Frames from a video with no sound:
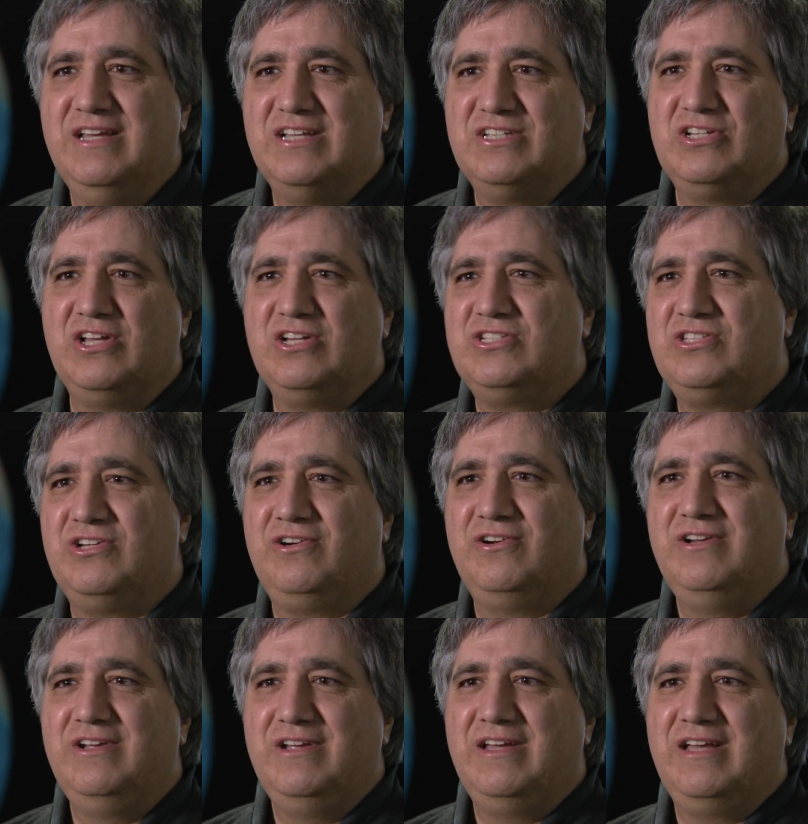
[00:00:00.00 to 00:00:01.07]
As long as they're,
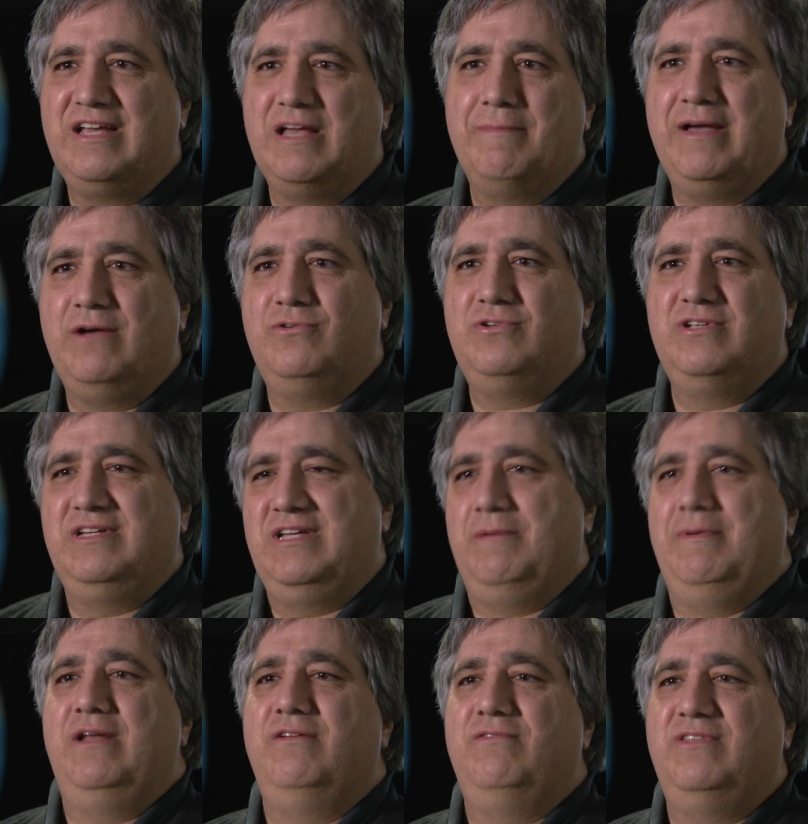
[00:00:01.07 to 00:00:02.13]
they come out,
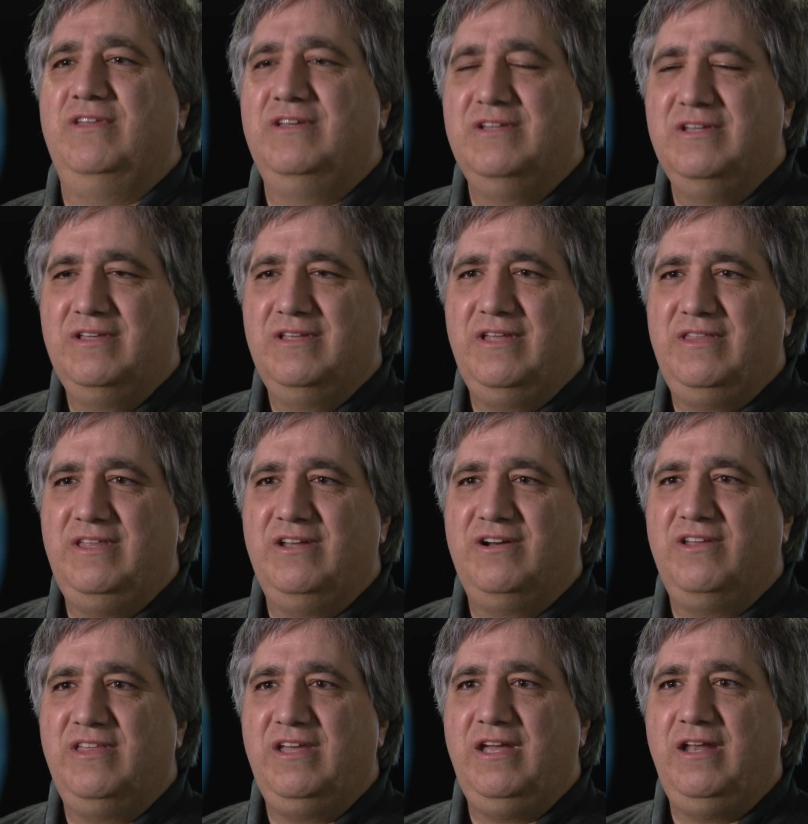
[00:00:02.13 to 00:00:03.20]
come out of the, the
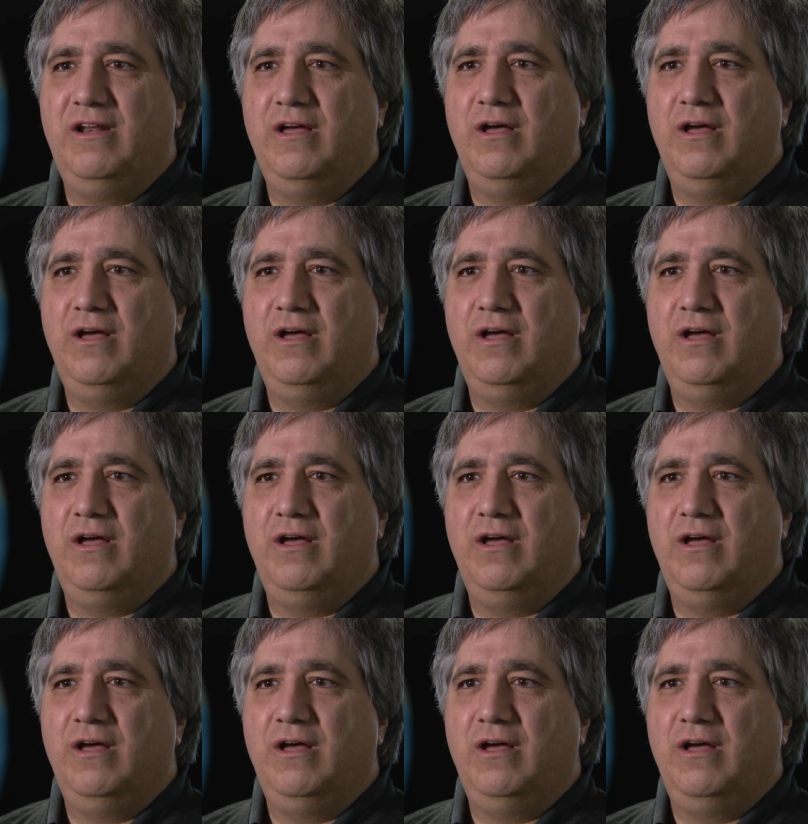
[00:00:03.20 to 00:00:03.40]
theater thinking,